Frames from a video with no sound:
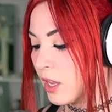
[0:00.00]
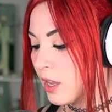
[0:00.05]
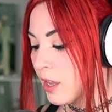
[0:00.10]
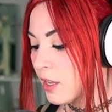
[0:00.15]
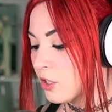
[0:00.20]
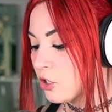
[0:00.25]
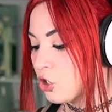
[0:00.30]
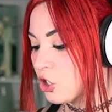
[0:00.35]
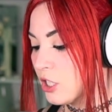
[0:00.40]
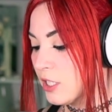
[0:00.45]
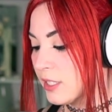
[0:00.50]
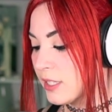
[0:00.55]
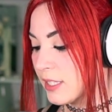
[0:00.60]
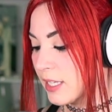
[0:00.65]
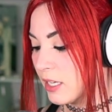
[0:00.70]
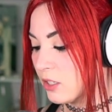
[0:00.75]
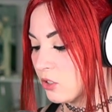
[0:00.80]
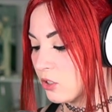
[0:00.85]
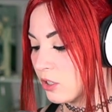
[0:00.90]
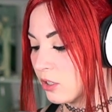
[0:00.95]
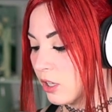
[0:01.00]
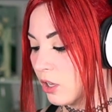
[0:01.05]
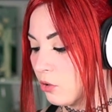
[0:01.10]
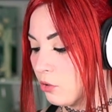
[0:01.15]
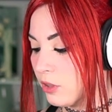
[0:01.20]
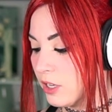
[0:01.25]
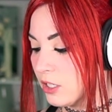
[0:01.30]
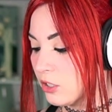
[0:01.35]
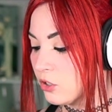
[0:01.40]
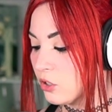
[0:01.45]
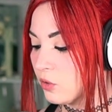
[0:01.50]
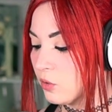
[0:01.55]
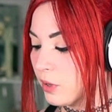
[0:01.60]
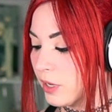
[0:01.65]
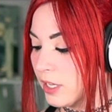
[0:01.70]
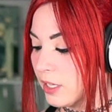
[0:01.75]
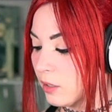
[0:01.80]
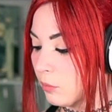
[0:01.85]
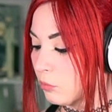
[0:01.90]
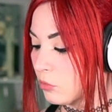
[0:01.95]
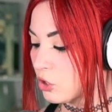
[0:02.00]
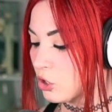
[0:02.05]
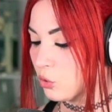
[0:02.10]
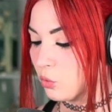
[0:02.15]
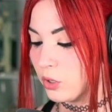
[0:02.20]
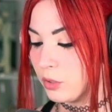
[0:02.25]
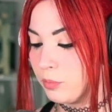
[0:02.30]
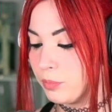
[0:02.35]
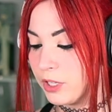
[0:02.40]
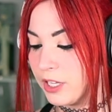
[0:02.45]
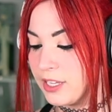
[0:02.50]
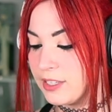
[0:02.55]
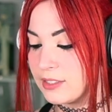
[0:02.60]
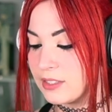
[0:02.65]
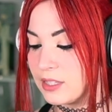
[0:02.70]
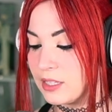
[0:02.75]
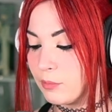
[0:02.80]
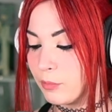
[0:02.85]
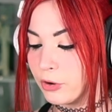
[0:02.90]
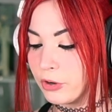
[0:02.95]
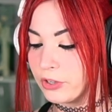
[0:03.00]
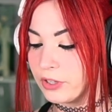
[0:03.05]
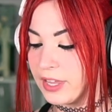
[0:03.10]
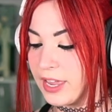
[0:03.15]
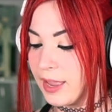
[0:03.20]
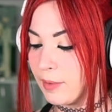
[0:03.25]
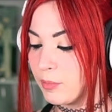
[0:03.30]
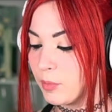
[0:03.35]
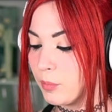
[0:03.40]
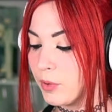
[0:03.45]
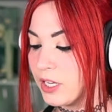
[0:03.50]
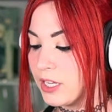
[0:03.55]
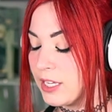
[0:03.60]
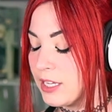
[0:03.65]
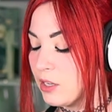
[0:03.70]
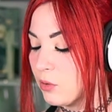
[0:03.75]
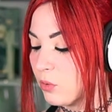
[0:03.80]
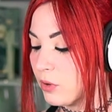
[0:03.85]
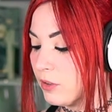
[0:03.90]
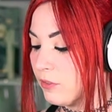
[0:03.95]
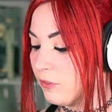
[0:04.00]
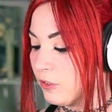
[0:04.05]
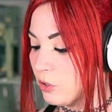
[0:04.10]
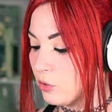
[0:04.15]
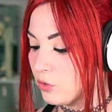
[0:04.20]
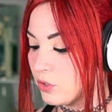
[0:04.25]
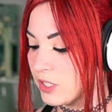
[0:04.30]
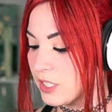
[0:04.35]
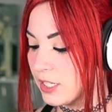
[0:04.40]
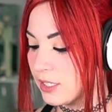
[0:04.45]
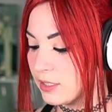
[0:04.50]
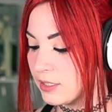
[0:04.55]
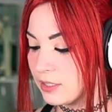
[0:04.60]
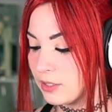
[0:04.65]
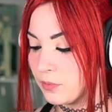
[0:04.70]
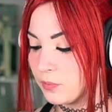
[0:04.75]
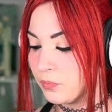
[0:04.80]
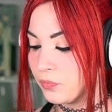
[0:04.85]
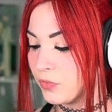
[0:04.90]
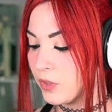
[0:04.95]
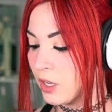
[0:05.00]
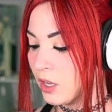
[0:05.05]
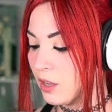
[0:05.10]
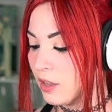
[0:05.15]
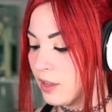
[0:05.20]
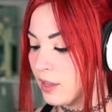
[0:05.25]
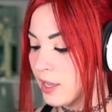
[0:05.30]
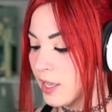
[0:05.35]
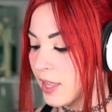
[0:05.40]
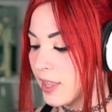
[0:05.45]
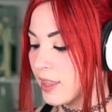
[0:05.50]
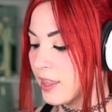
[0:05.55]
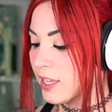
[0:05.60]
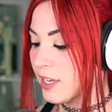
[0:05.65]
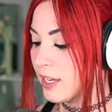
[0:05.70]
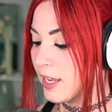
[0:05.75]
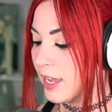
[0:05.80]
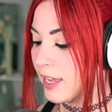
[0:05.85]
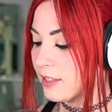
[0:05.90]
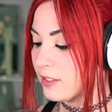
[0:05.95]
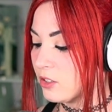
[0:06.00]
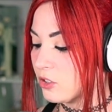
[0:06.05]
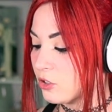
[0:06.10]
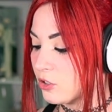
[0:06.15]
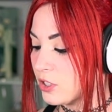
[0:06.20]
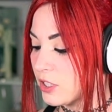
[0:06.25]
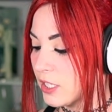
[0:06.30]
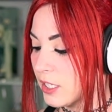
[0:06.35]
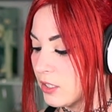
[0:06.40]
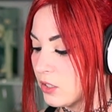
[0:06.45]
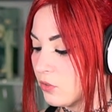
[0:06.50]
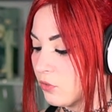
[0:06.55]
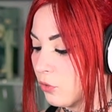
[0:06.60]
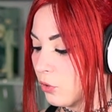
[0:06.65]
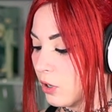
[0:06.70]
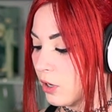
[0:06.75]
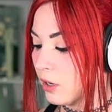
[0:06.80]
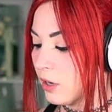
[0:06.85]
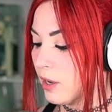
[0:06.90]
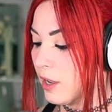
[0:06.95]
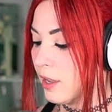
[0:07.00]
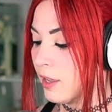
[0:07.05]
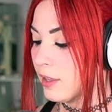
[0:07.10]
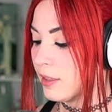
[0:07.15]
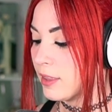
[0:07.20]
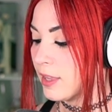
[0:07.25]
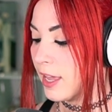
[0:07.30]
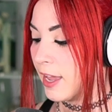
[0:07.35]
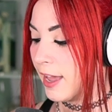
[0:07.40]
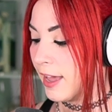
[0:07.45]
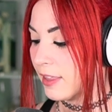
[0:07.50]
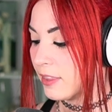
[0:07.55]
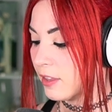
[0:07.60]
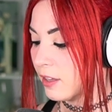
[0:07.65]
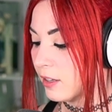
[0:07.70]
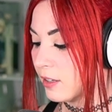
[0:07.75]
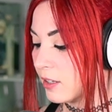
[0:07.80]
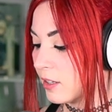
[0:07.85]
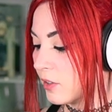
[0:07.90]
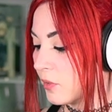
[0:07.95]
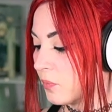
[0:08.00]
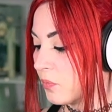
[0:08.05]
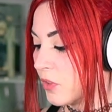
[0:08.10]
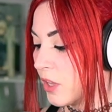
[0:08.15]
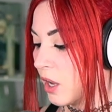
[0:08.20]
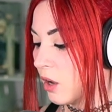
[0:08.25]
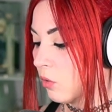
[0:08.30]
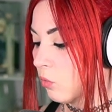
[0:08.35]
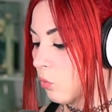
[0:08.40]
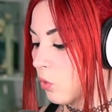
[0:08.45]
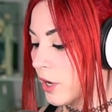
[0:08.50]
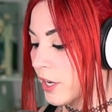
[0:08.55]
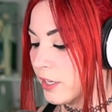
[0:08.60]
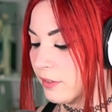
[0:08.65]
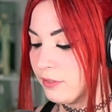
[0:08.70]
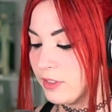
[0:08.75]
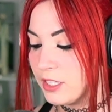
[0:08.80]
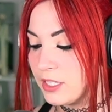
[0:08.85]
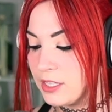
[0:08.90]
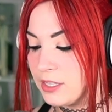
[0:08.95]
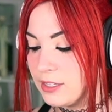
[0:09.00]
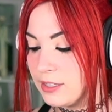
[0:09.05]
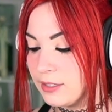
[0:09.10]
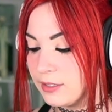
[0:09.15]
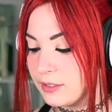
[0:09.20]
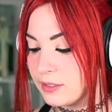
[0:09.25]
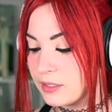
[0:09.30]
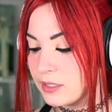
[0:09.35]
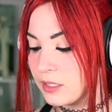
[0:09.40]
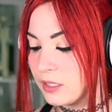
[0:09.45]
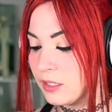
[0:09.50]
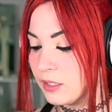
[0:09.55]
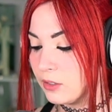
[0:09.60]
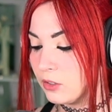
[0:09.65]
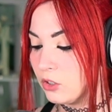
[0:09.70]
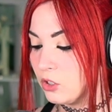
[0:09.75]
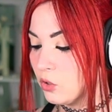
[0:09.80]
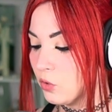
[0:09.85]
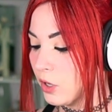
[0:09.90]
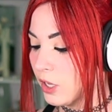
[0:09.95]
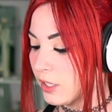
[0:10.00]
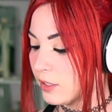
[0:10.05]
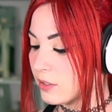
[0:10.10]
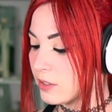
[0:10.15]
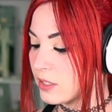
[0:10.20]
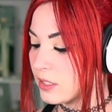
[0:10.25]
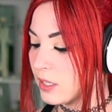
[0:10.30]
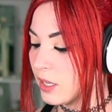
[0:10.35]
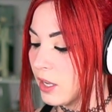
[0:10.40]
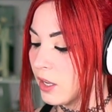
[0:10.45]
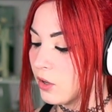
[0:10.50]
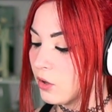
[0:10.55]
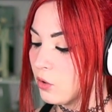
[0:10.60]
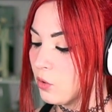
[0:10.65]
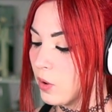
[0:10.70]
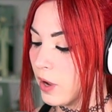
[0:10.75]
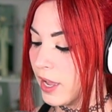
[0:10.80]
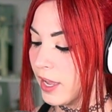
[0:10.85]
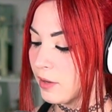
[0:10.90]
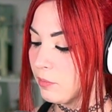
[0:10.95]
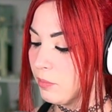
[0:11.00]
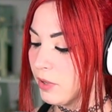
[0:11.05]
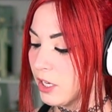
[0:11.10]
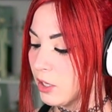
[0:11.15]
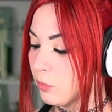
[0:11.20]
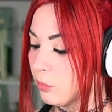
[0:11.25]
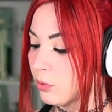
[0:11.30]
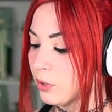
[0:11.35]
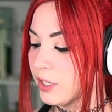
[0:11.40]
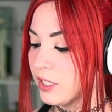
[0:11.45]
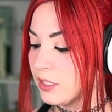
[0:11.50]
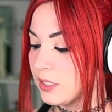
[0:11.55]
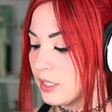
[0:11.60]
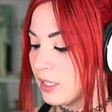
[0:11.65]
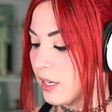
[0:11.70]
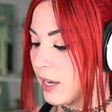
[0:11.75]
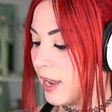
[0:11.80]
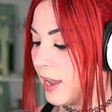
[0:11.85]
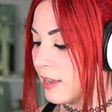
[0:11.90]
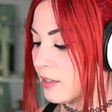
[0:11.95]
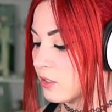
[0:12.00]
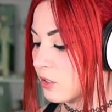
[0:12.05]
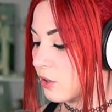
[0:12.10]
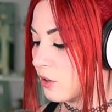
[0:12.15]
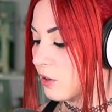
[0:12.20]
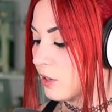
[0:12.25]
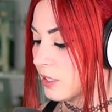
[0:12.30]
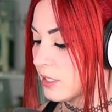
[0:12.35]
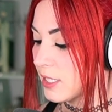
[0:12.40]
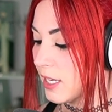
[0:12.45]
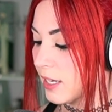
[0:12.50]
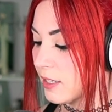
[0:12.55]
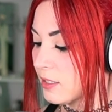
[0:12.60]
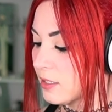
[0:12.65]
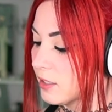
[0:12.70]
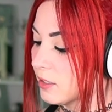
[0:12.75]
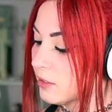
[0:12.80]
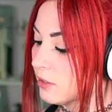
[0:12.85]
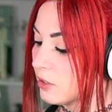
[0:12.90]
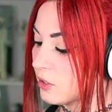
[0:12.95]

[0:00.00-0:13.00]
She sent clothing to him to replace the burlap, but he refused it. Then Esther sent for Hathach, one of the king's eunuchs who had been appointed as her attendant.